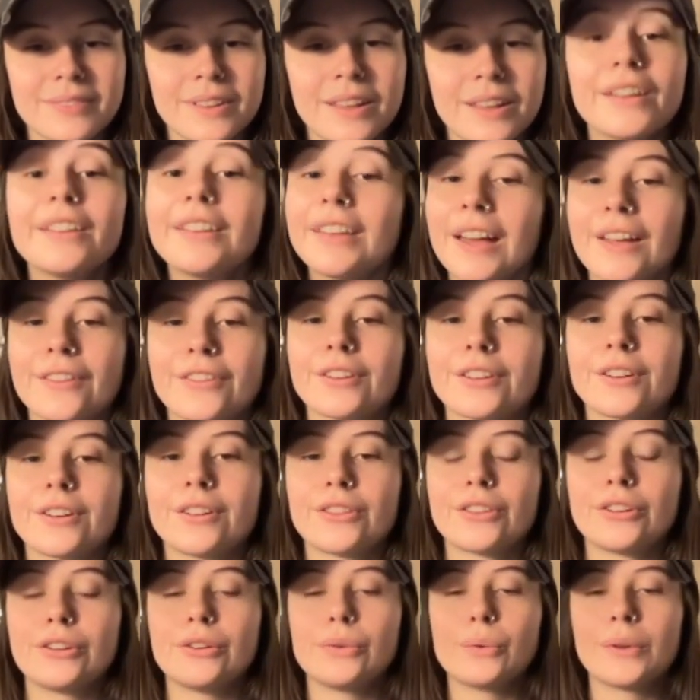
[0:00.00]
Yeah, the
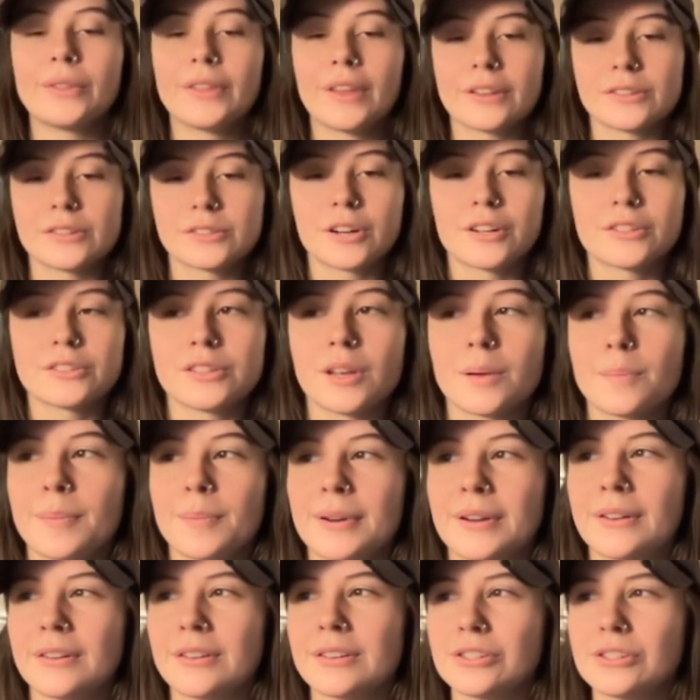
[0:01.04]
the new one that starts up
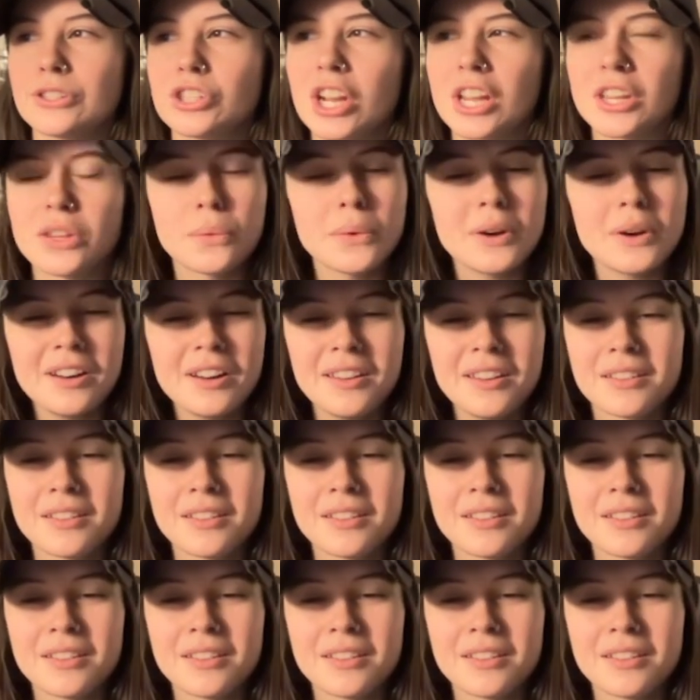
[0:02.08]
in January,